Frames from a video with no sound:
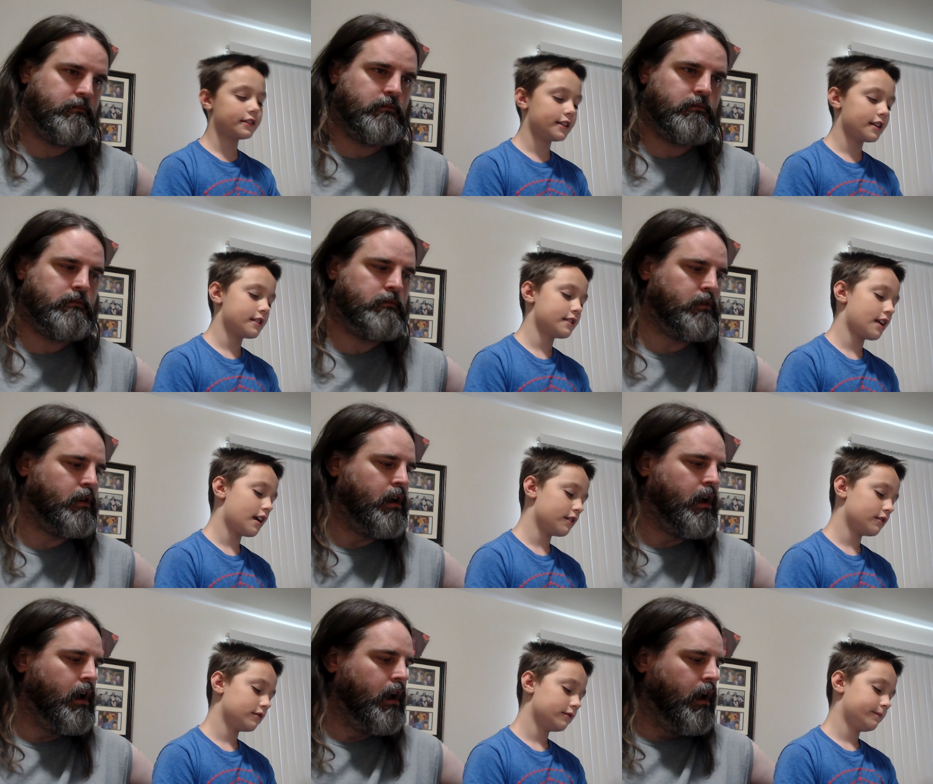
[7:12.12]
Speaker 1: States
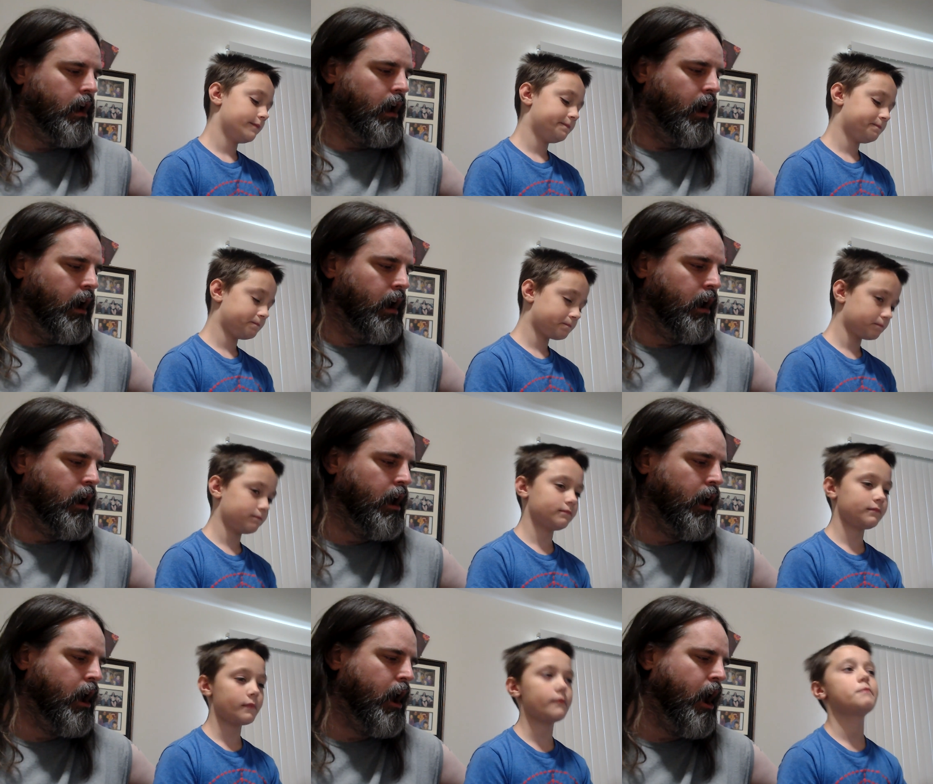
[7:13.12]
title,
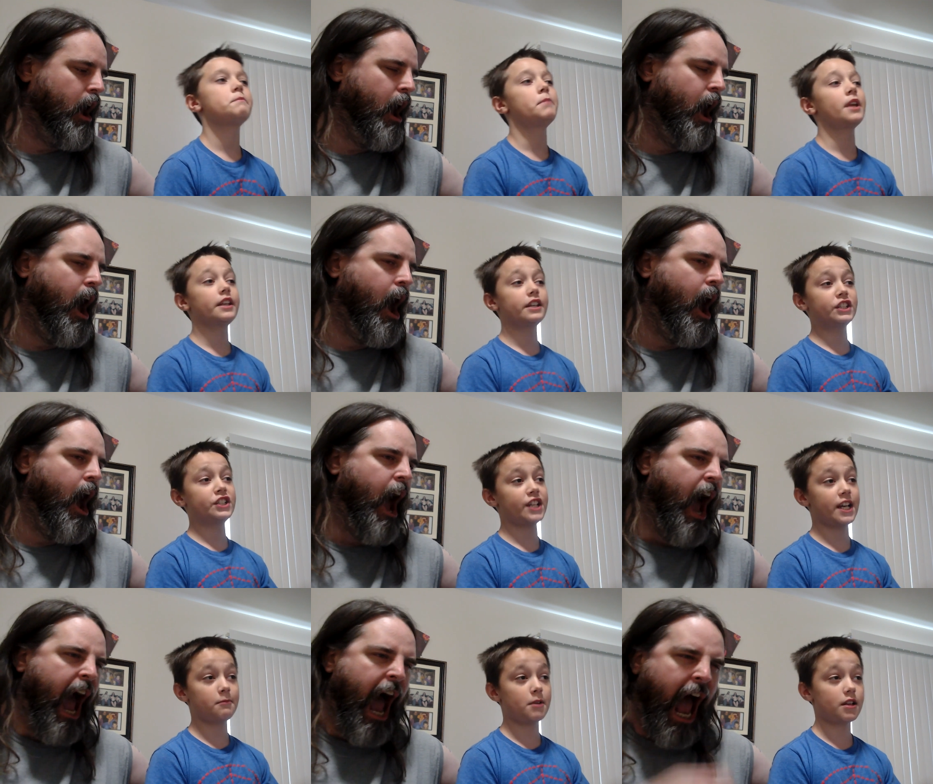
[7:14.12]
beating
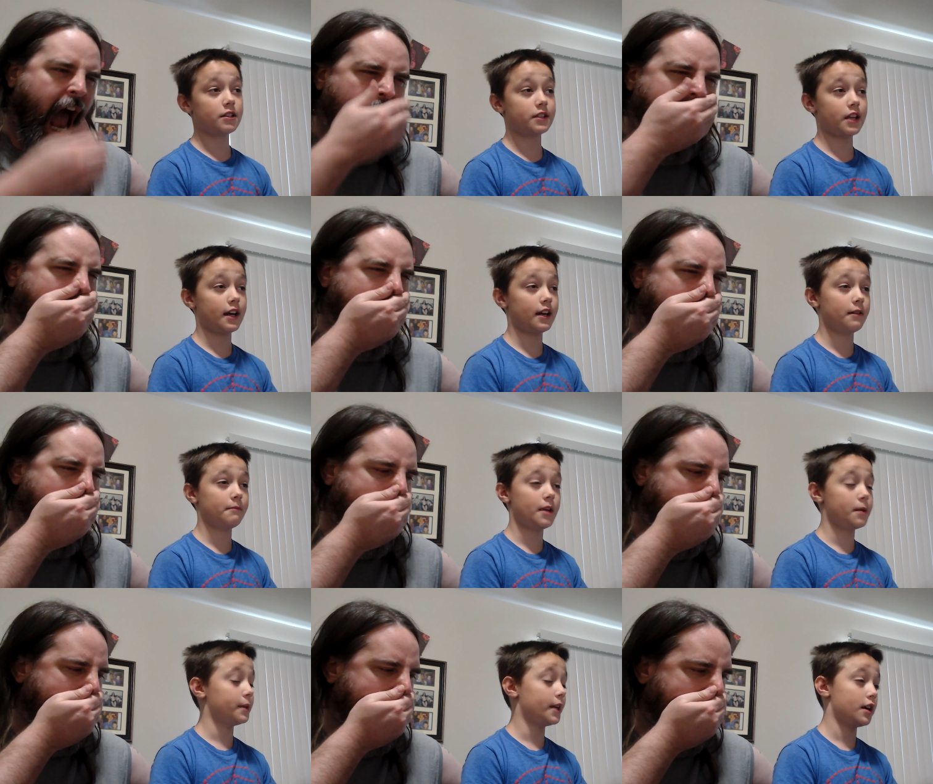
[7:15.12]
Sheamus at
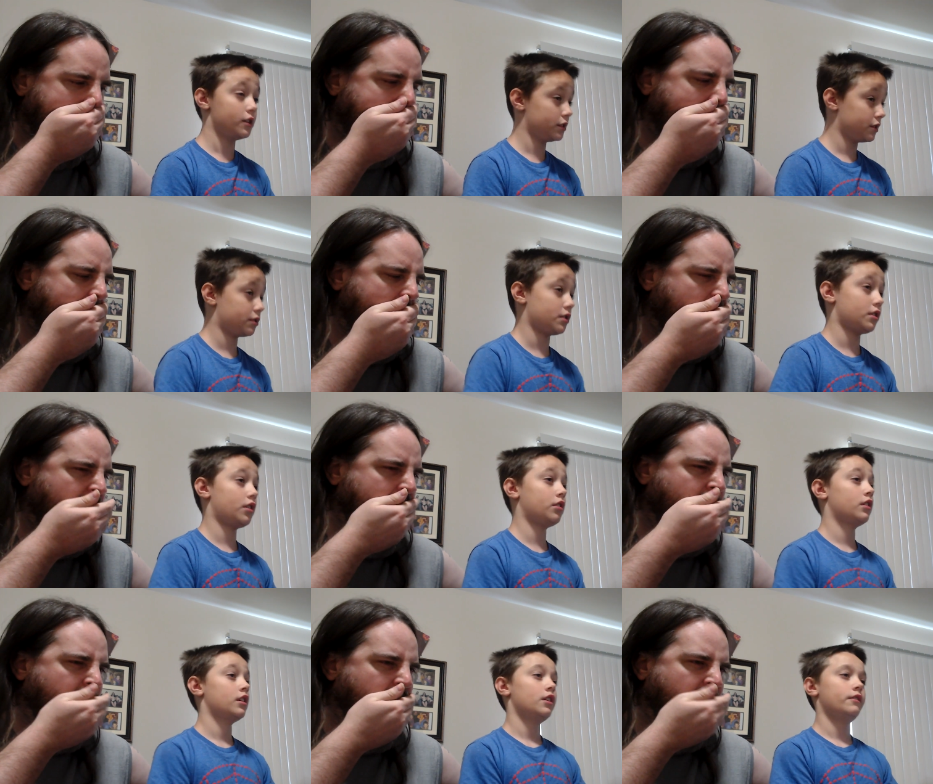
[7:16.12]
maybe Hell in a Cell
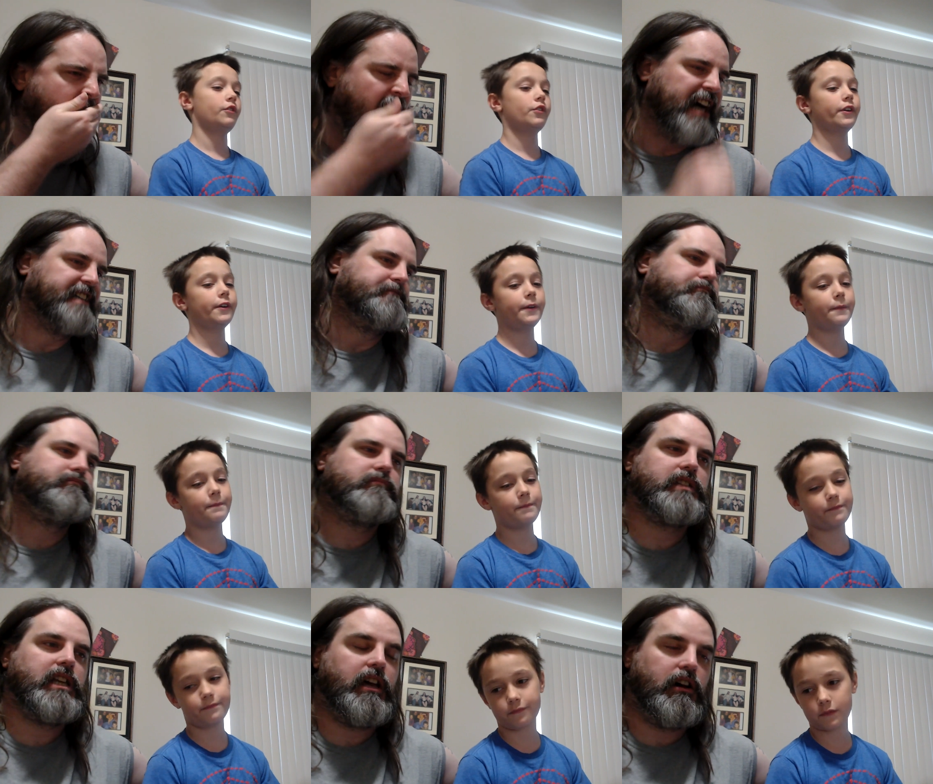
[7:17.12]
for huh. it.
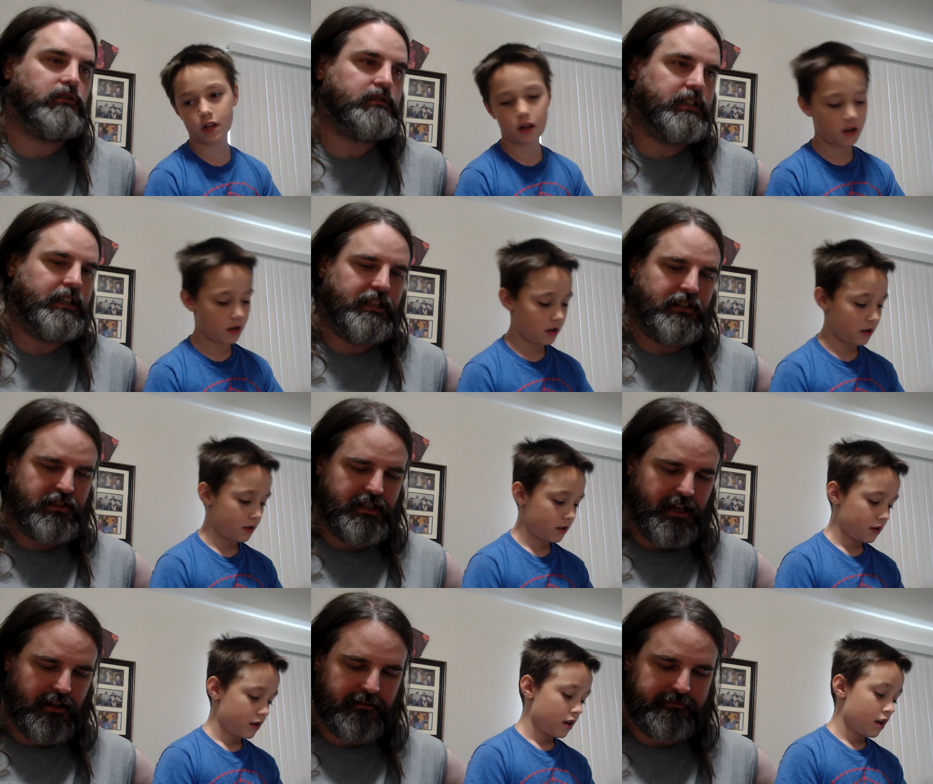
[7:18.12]
Speaker 2: Hell in a
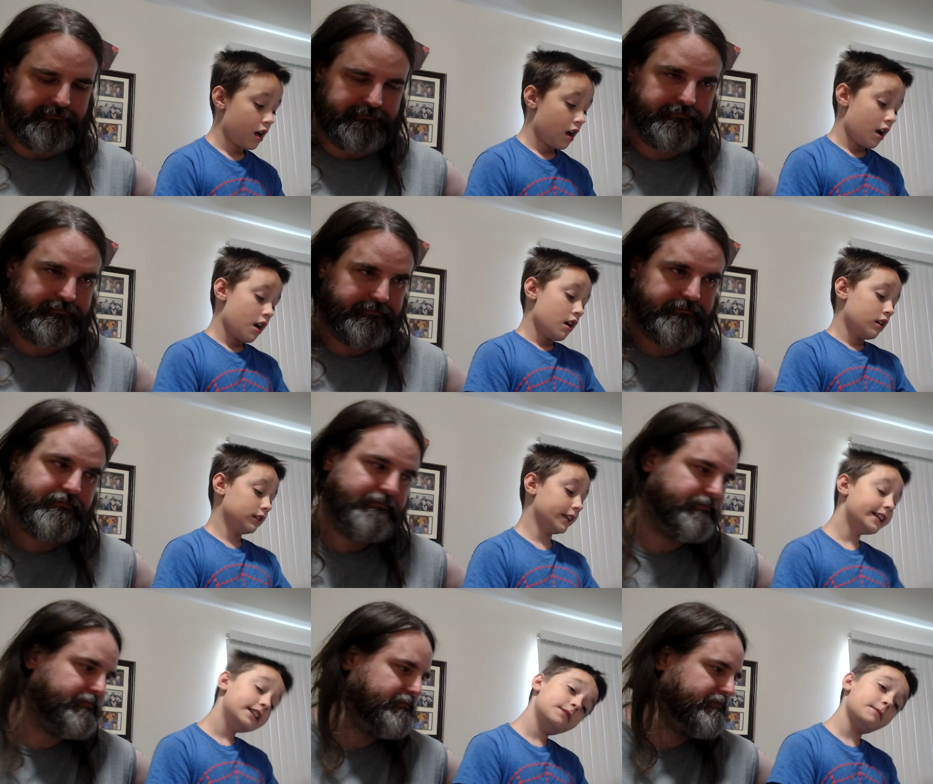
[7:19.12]
Cell.
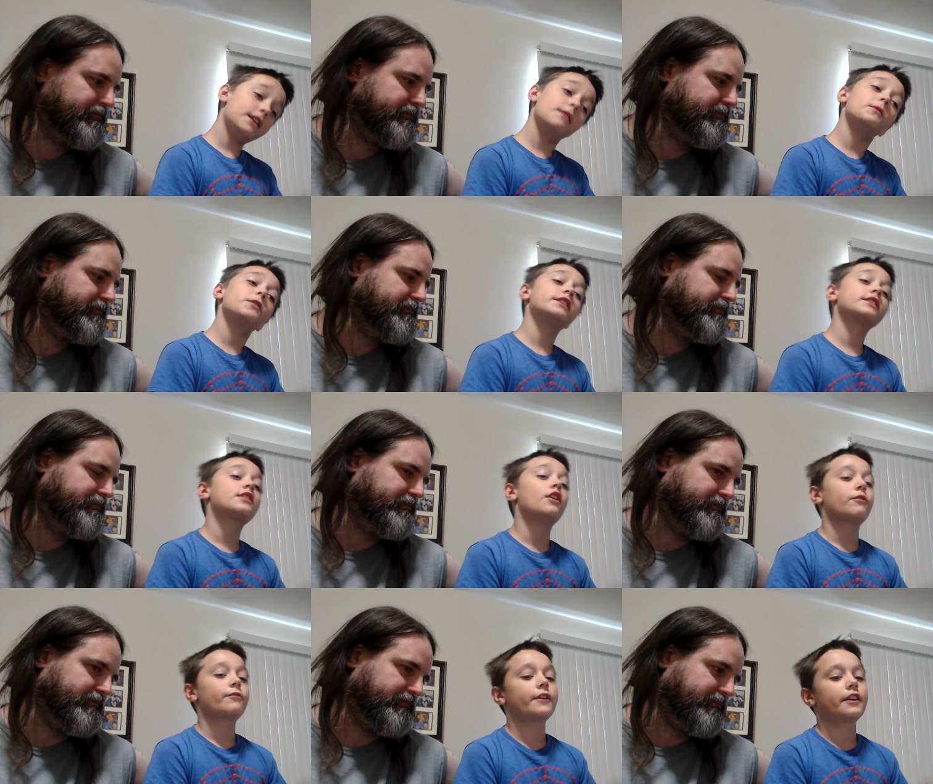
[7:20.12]
Speaker 1: Leading to my number one is
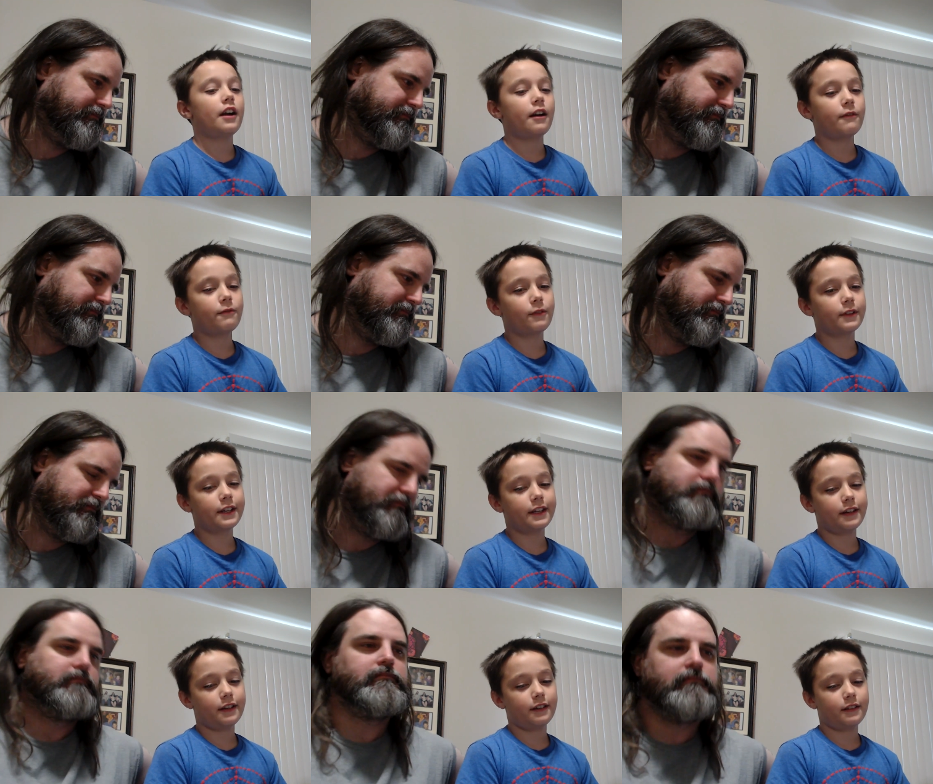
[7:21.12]
Kofi. I've
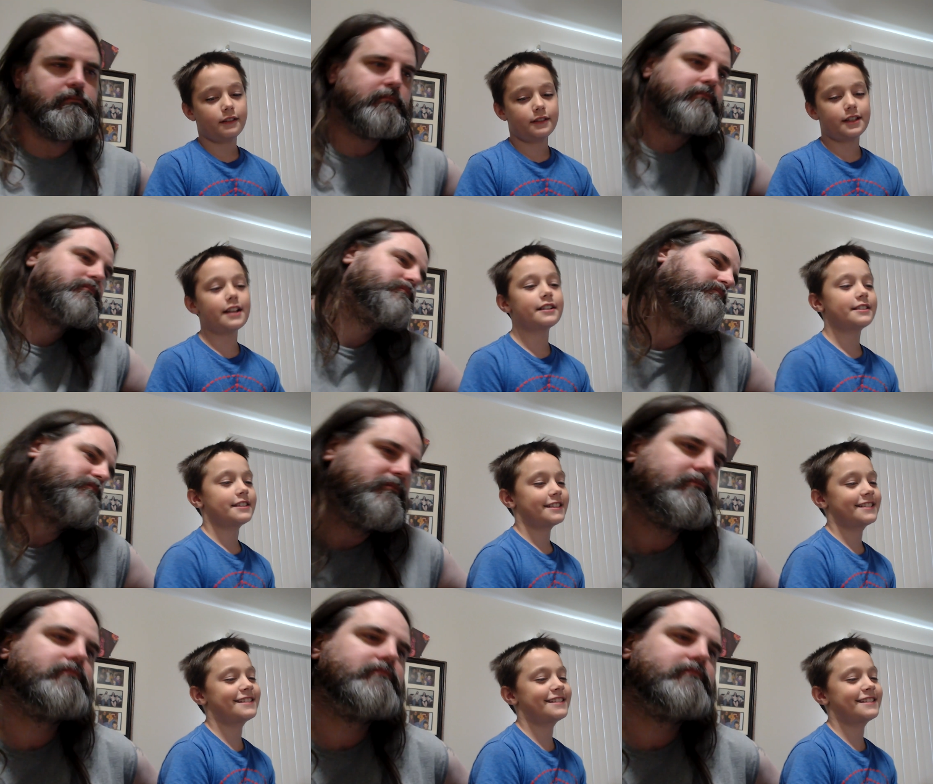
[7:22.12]
really, since